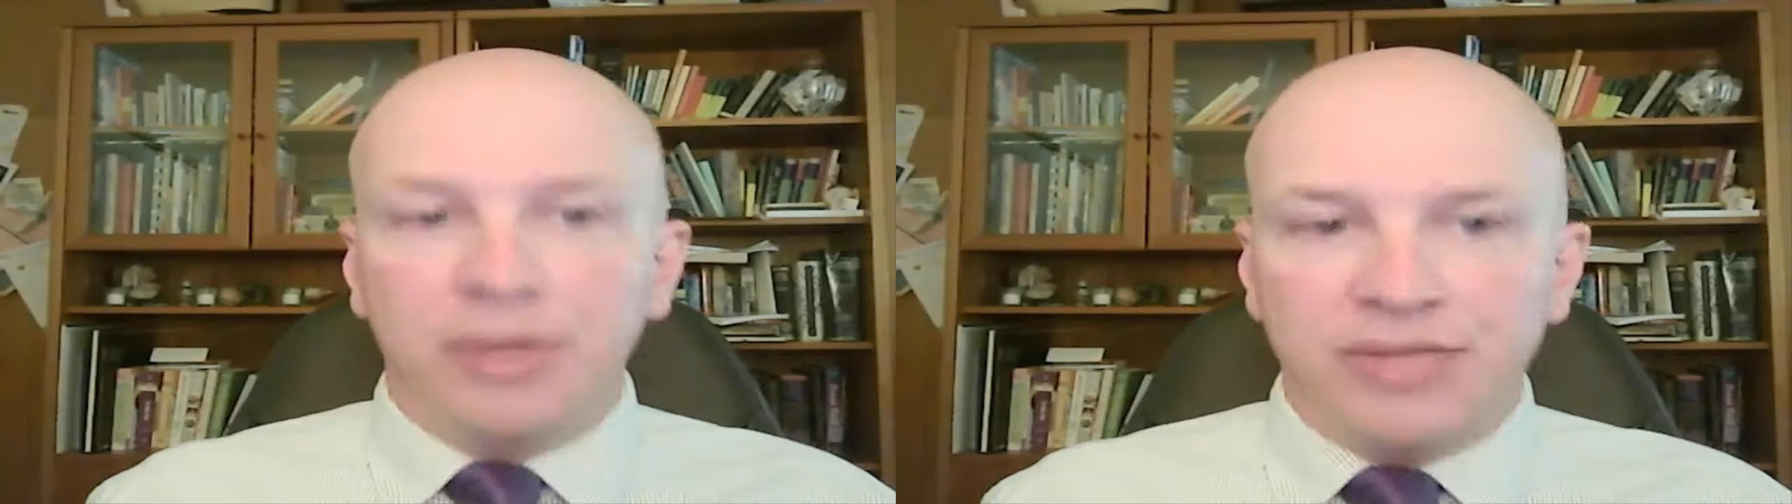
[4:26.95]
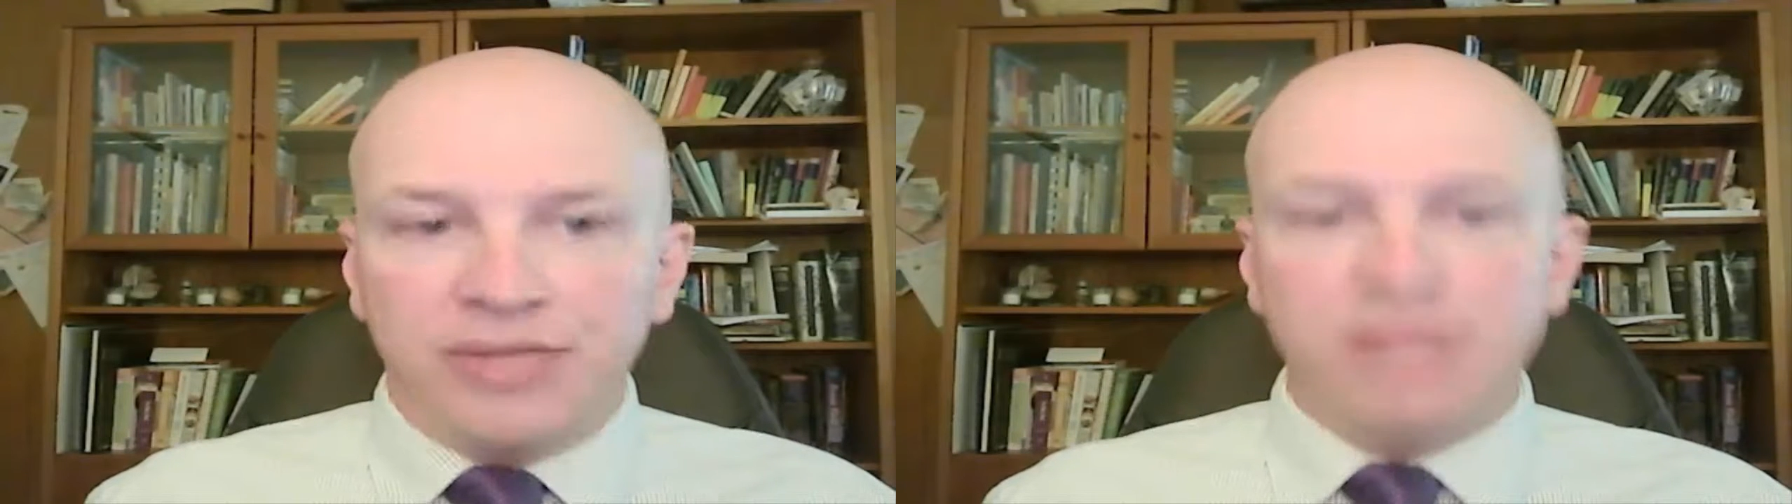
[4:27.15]

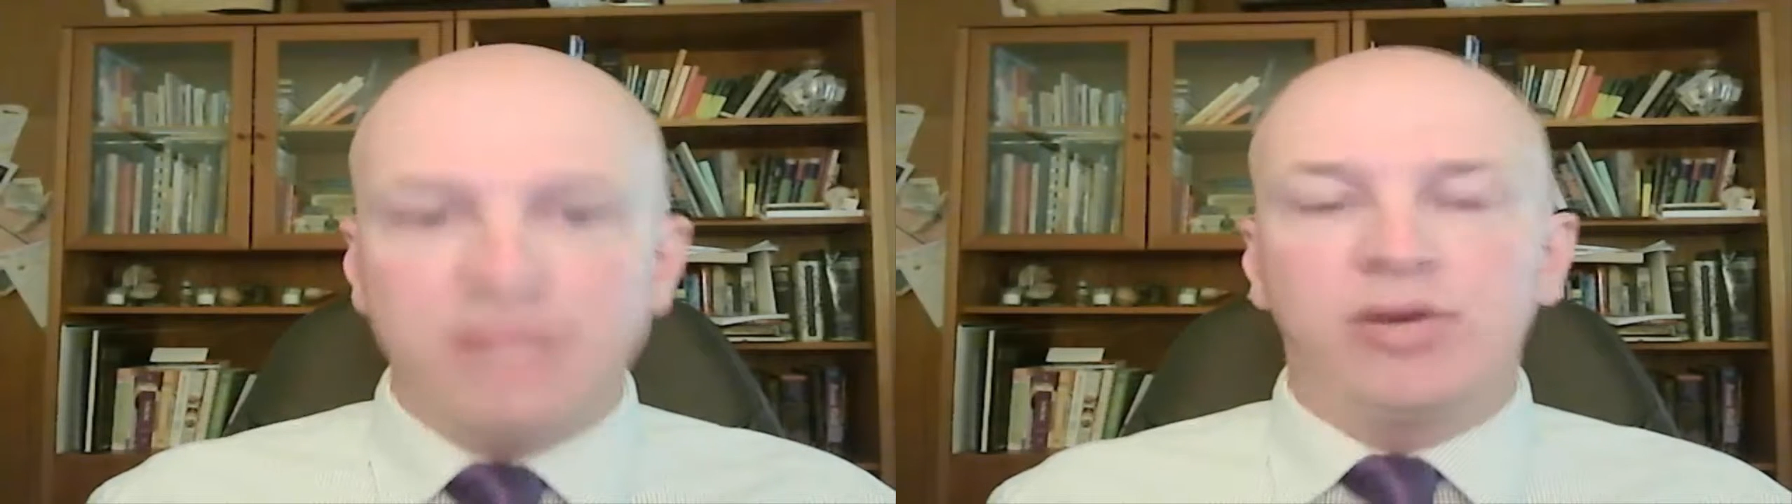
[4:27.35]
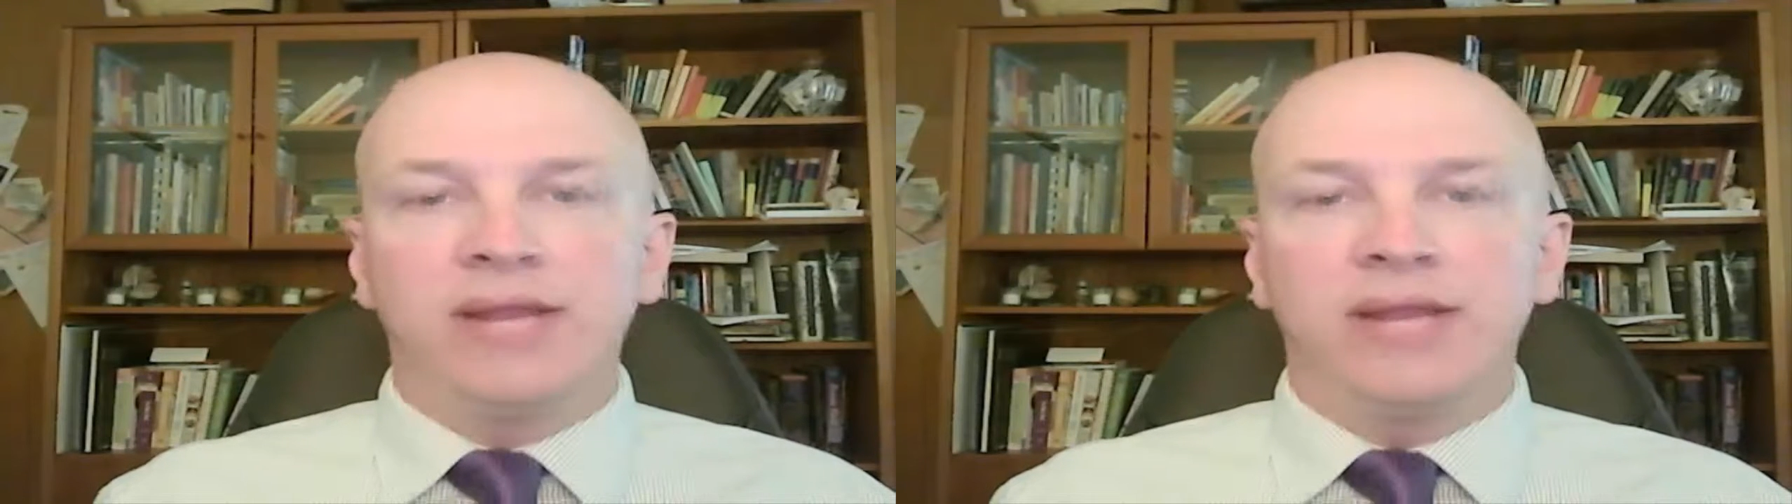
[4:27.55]
But at this
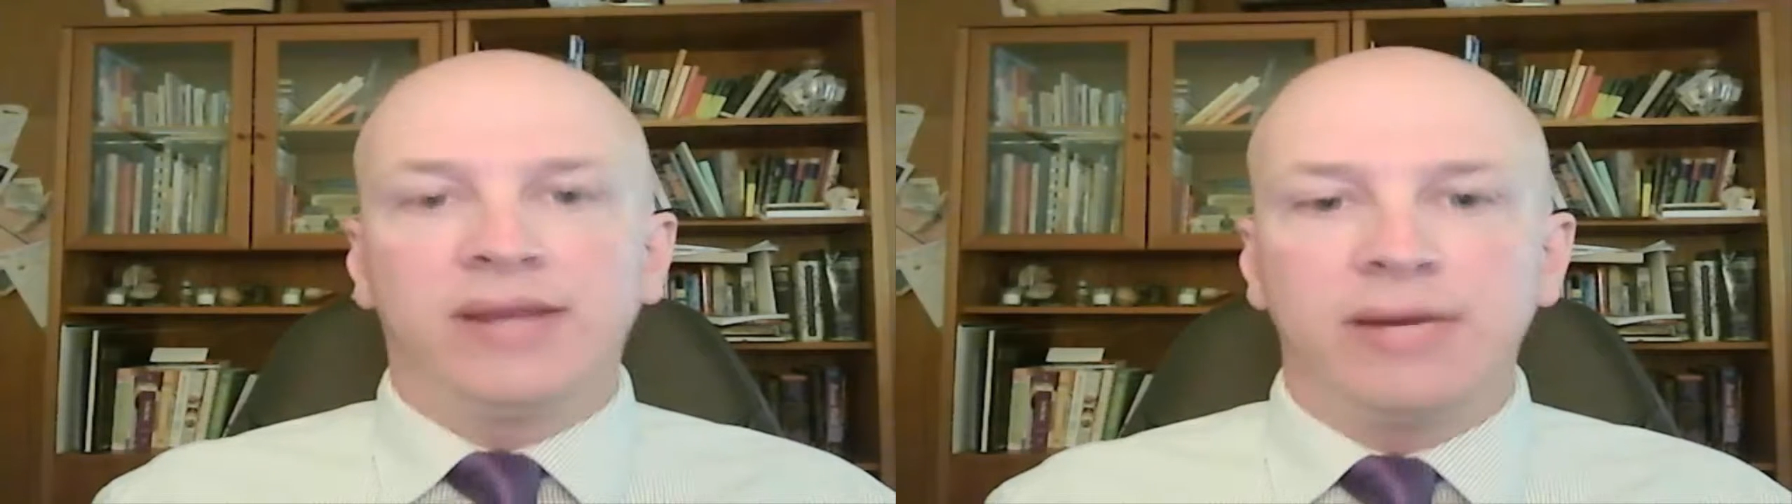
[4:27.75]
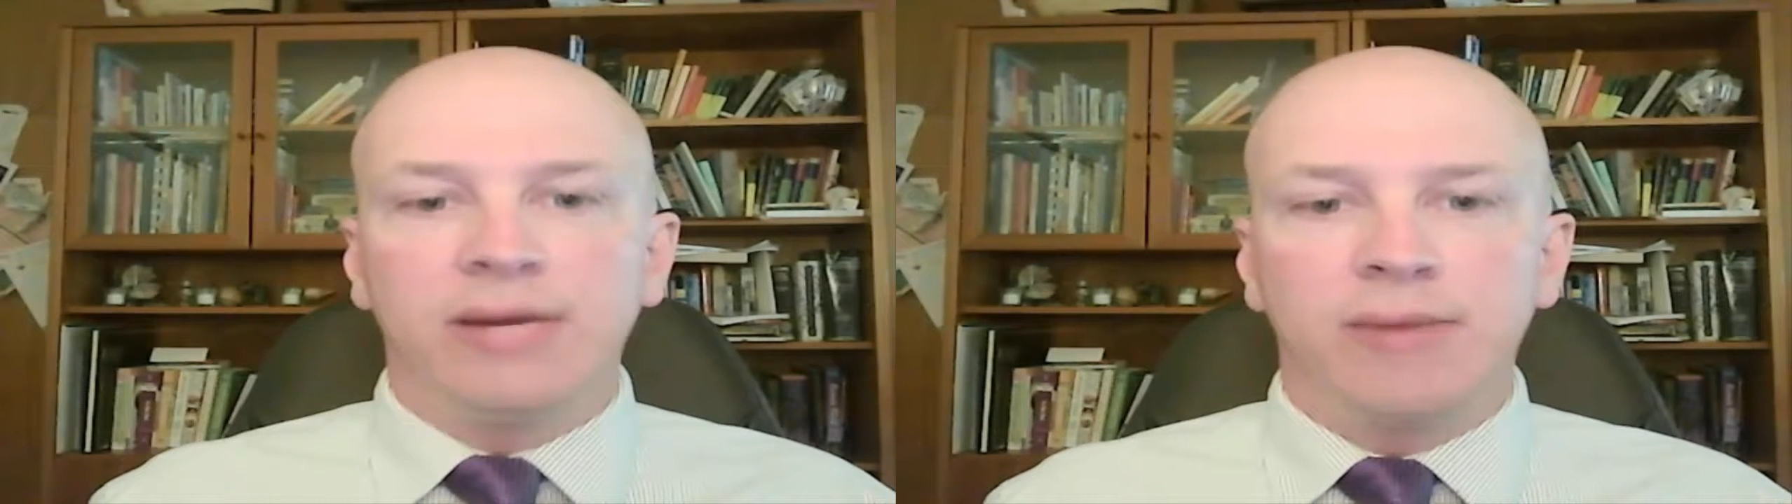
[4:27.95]
point in
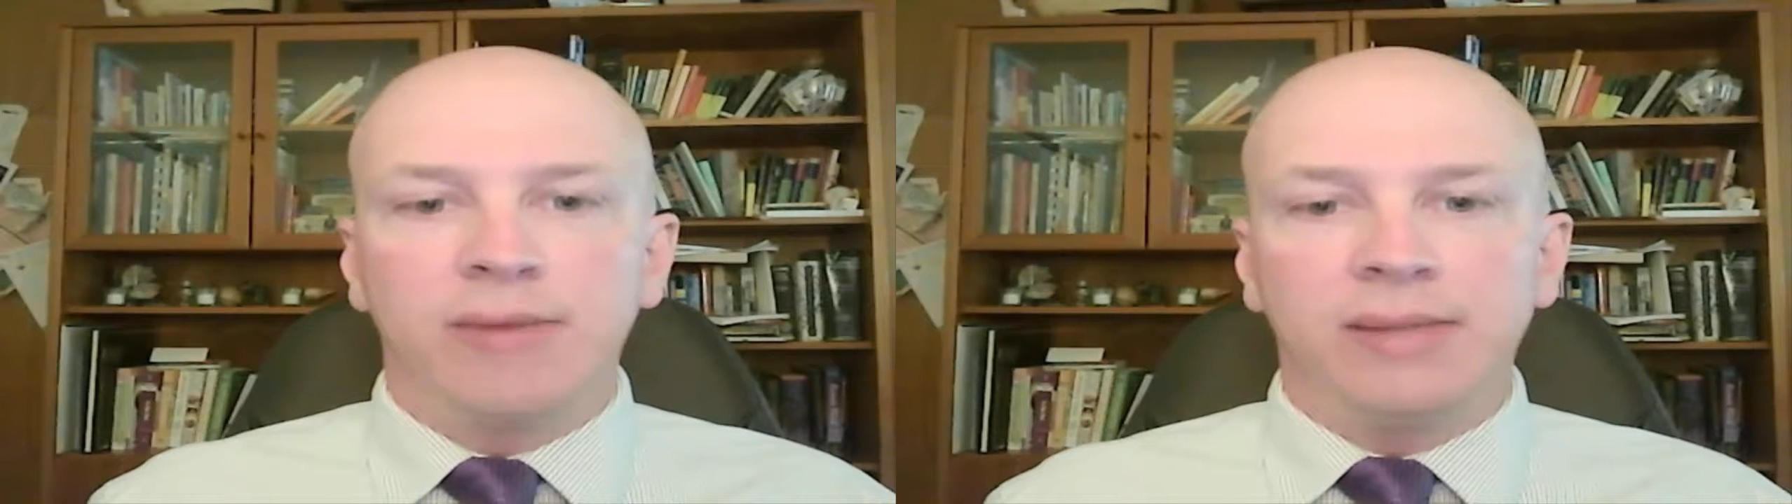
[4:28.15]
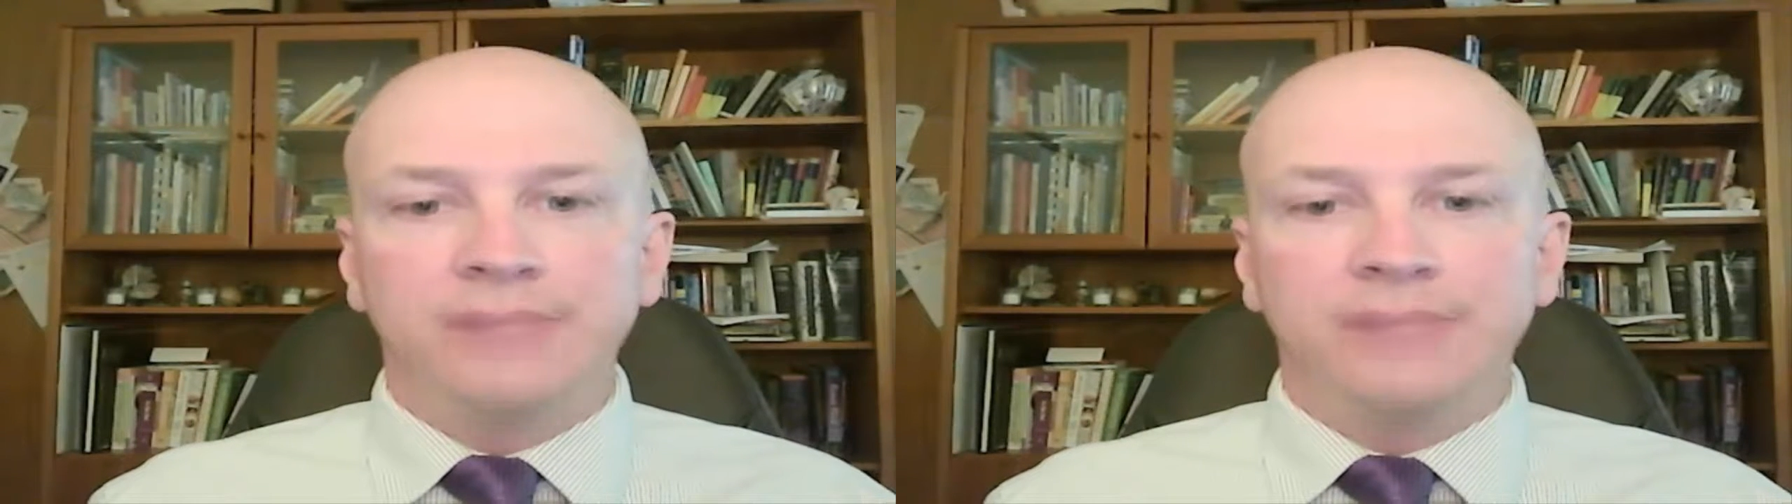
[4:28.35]
the late
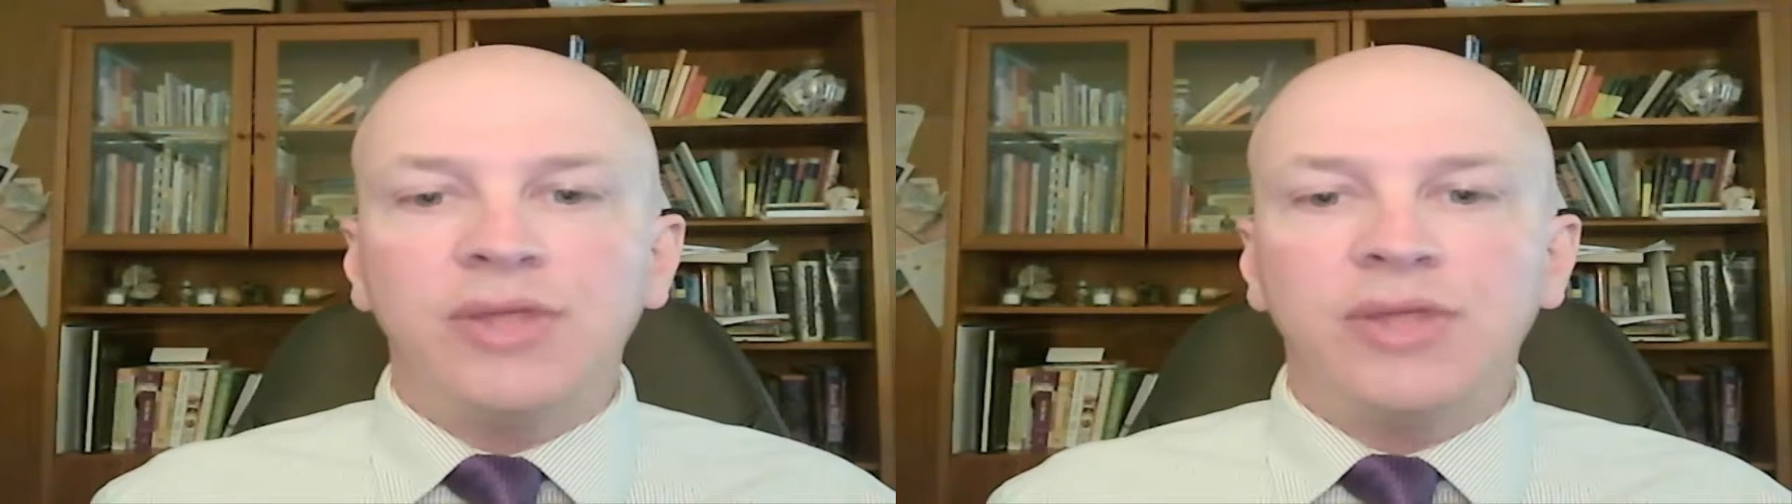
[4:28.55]
Republic,